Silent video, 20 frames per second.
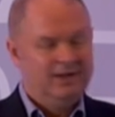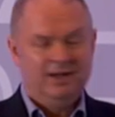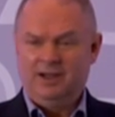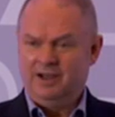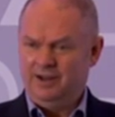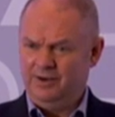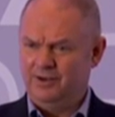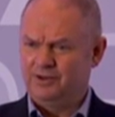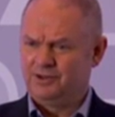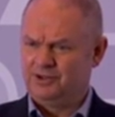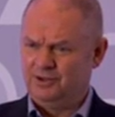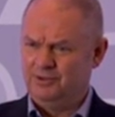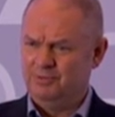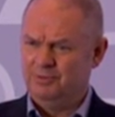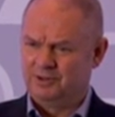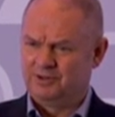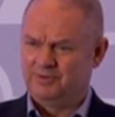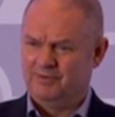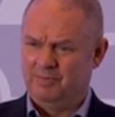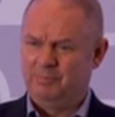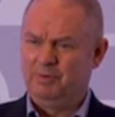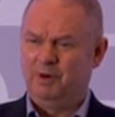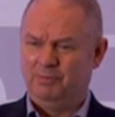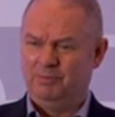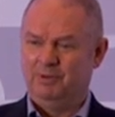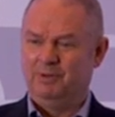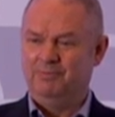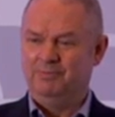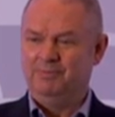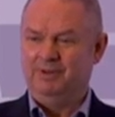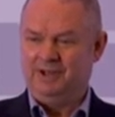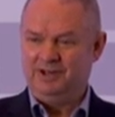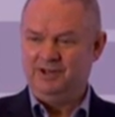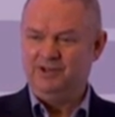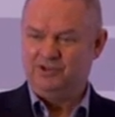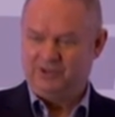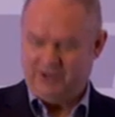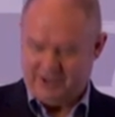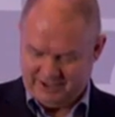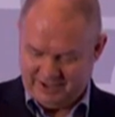are not too much of a problem in
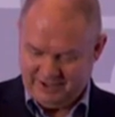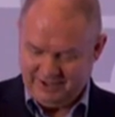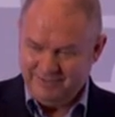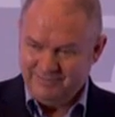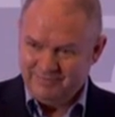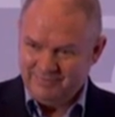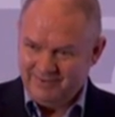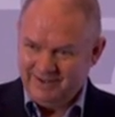tracking.